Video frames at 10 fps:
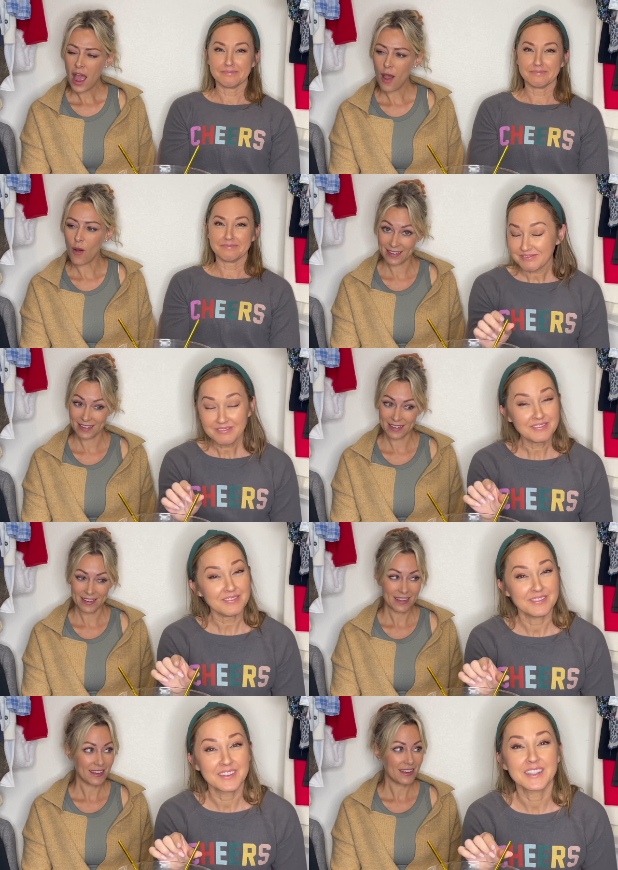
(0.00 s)
Speaker 1: Wow.
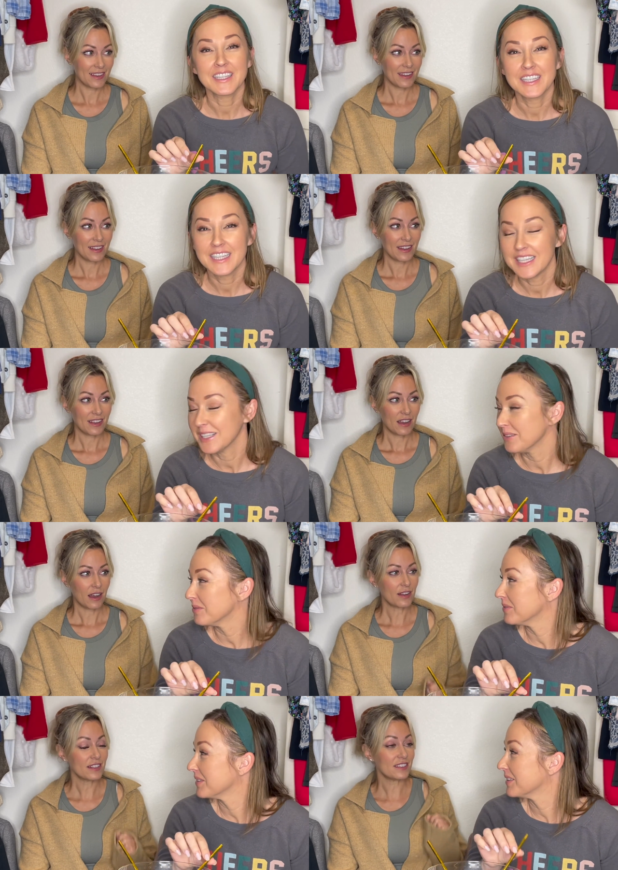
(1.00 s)
I'm
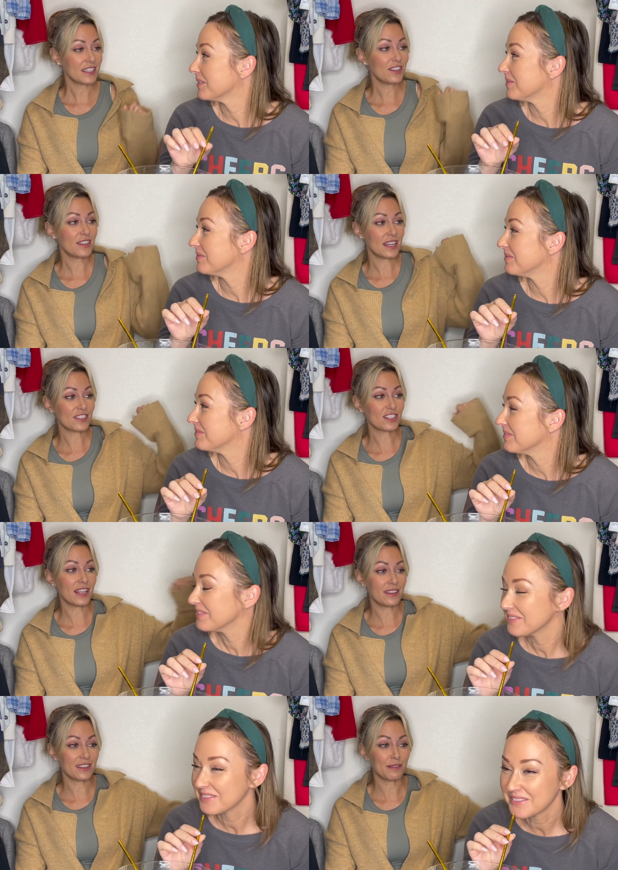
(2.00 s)
going to sing you the national
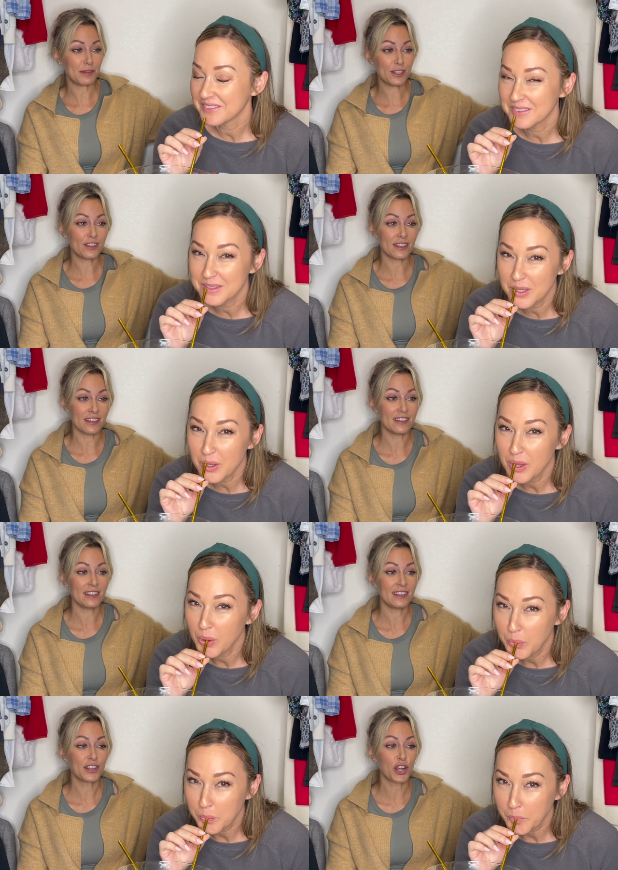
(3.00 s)
anthem and you're going
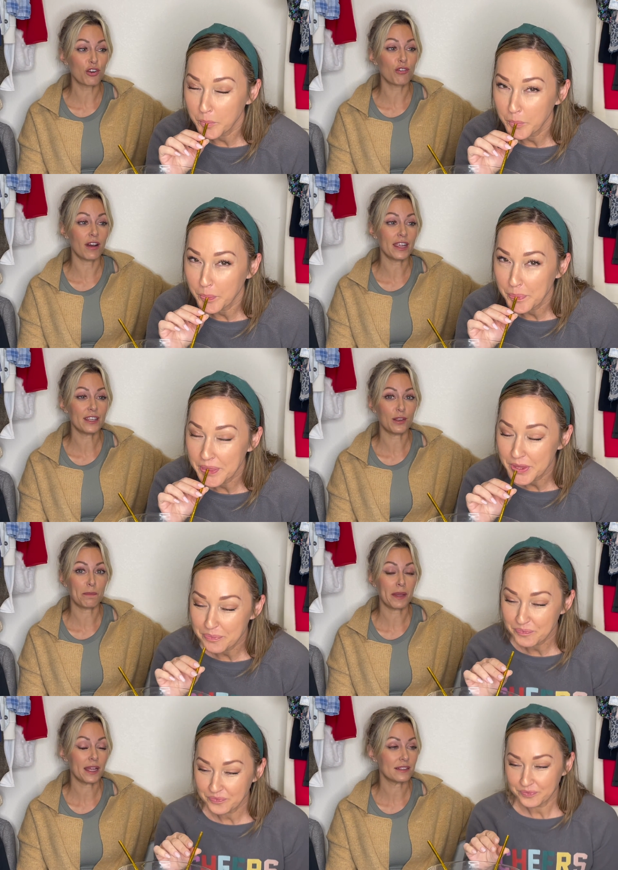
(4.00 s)
to cry in your
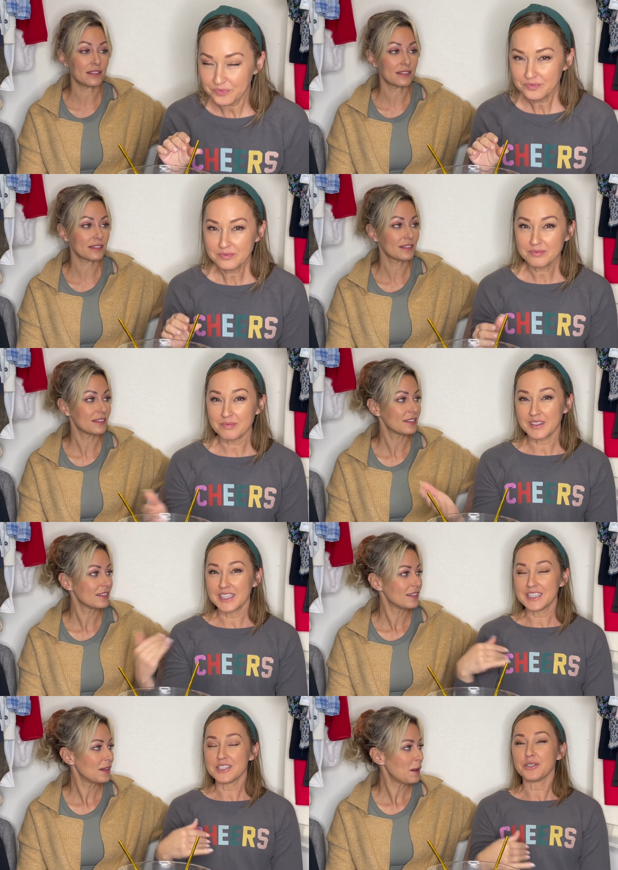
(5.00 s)
pants.
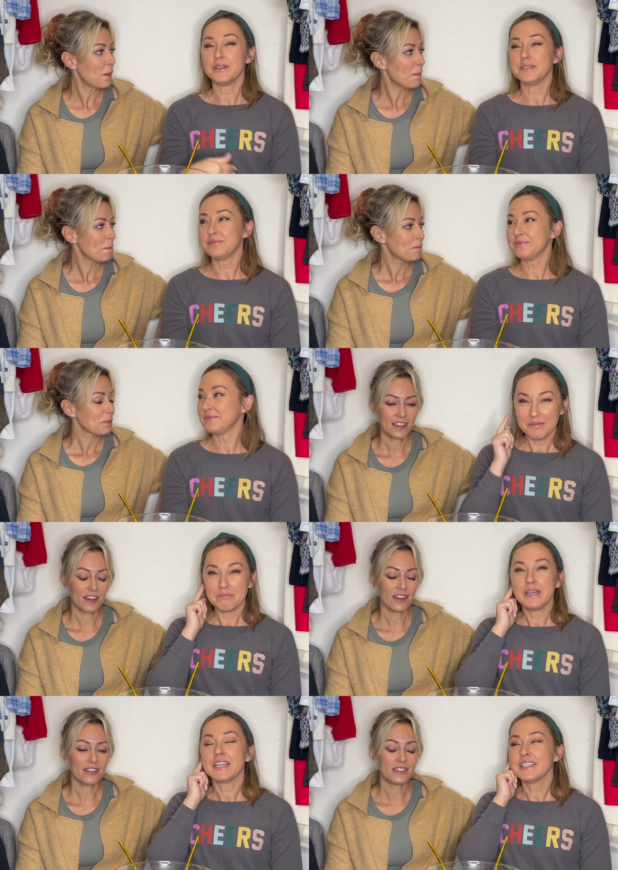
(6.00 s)
Let's do it.
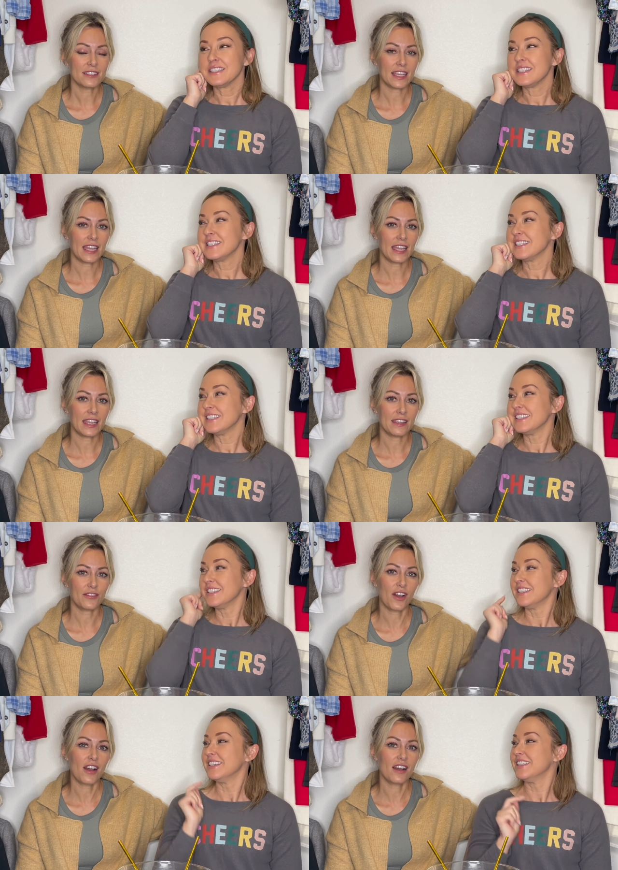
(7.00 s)
God Pick. save
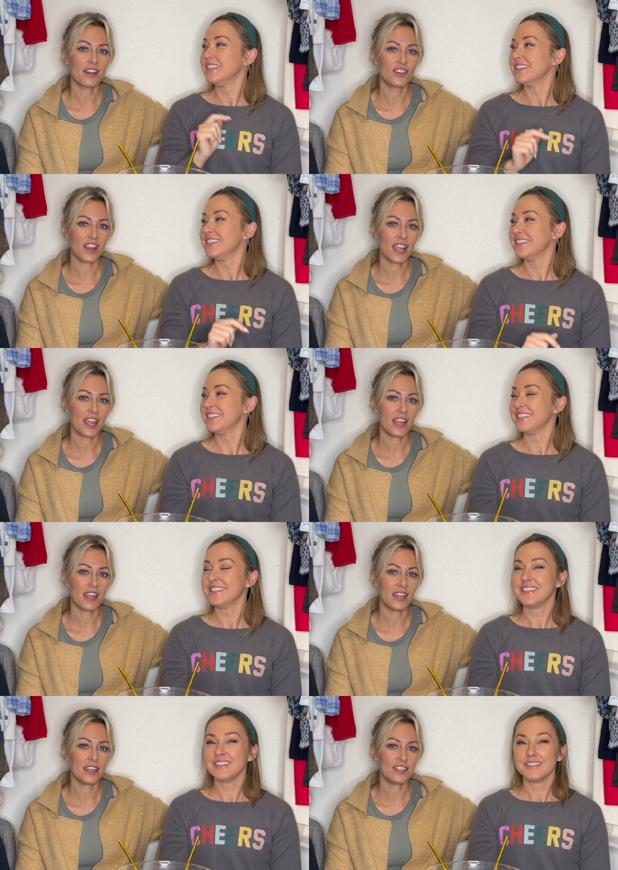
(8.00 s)
our
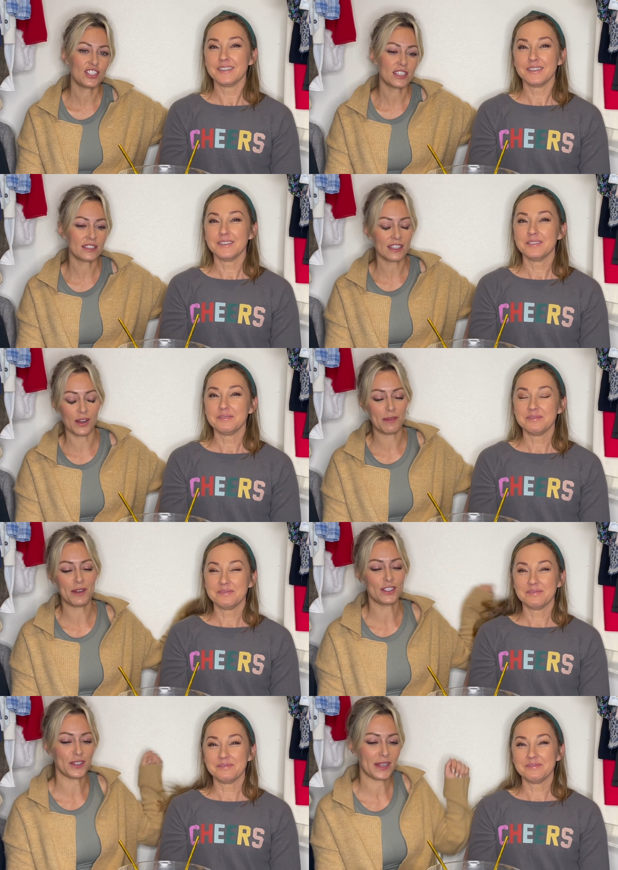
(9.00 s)
gracious. No, I'm not
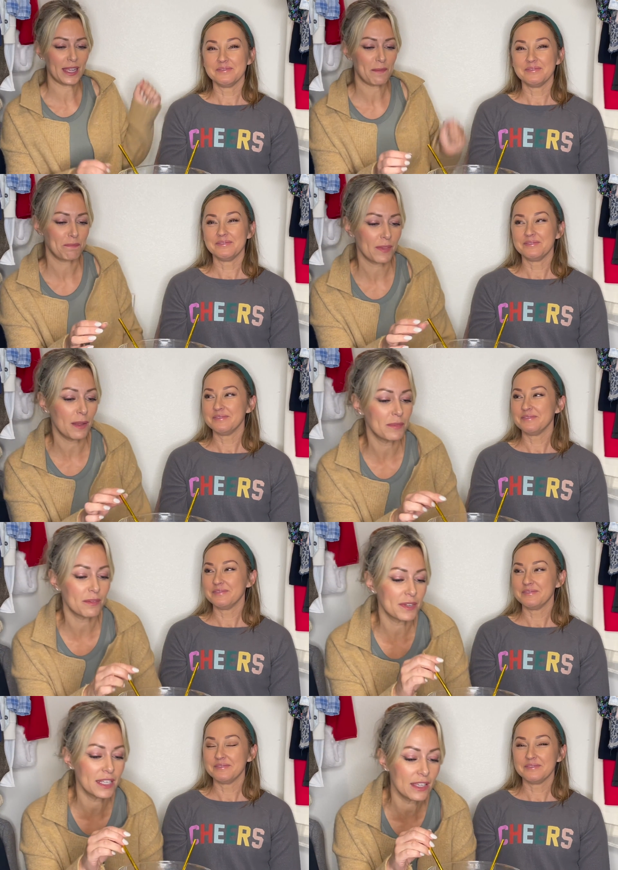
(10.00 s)
doing it. I'm, I'm
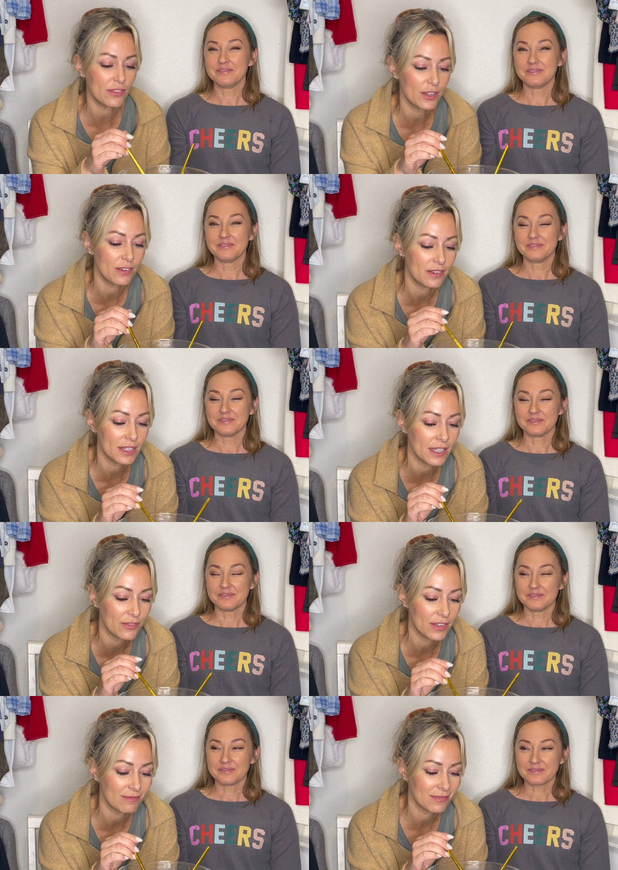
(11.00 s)
going to give you, I'm going to give
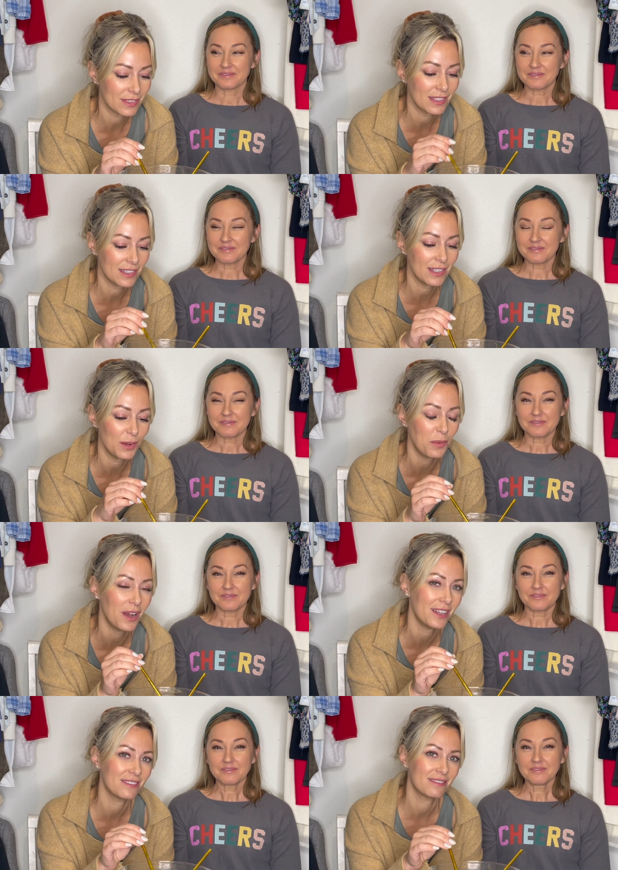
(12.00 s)
you, you know what?